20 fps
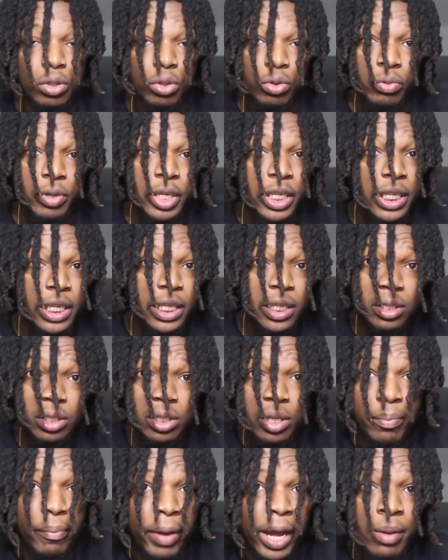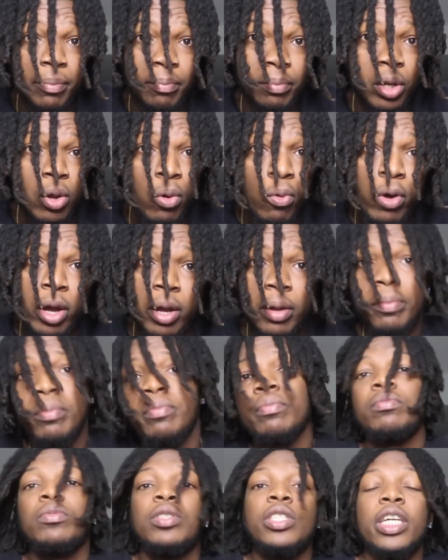3 years, you might blow up.
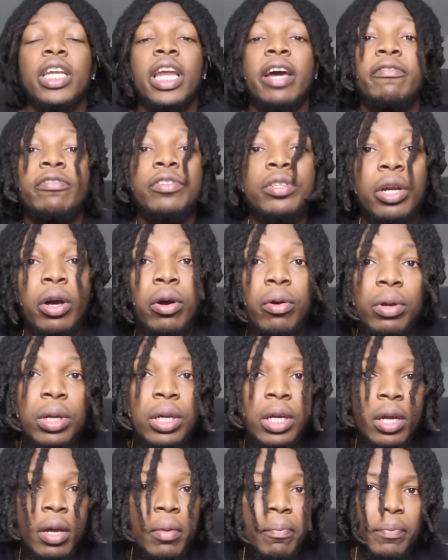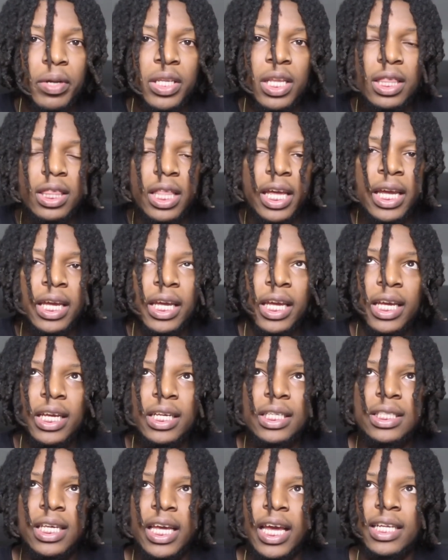You never know. But the thing
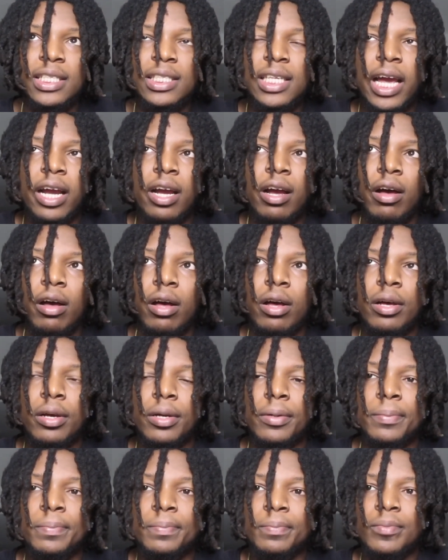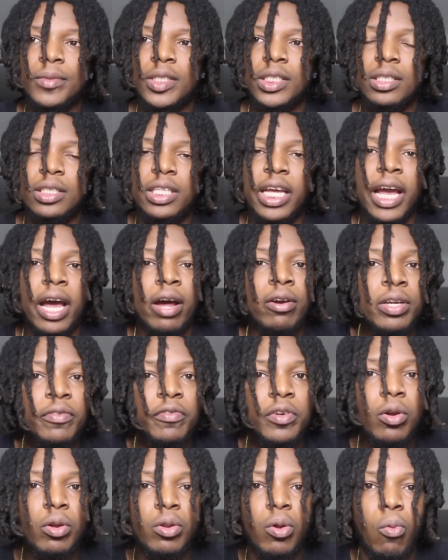is, it's like a, dang, I don't
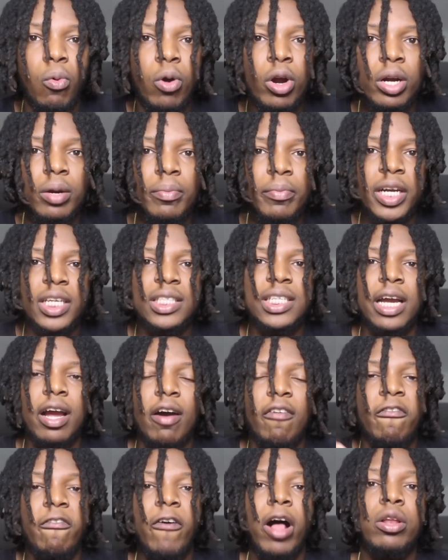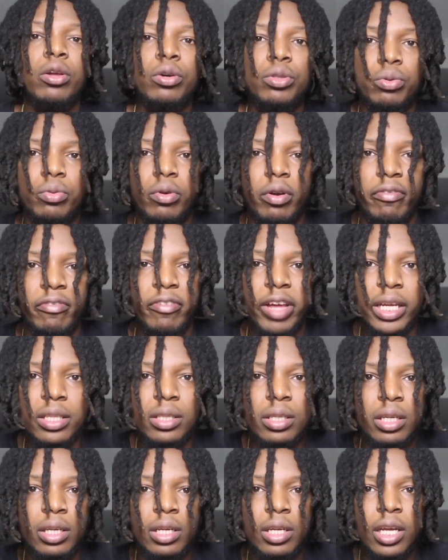even know the word, but it's like a follow-through
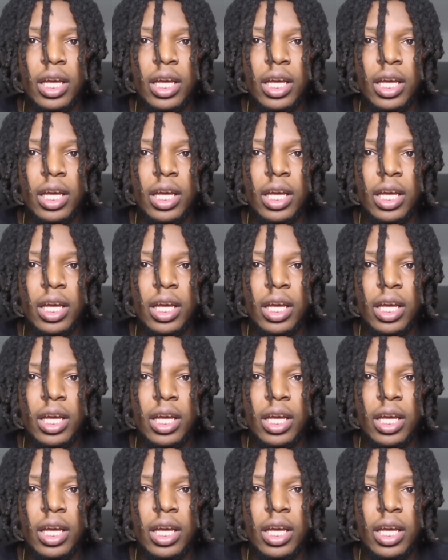effect.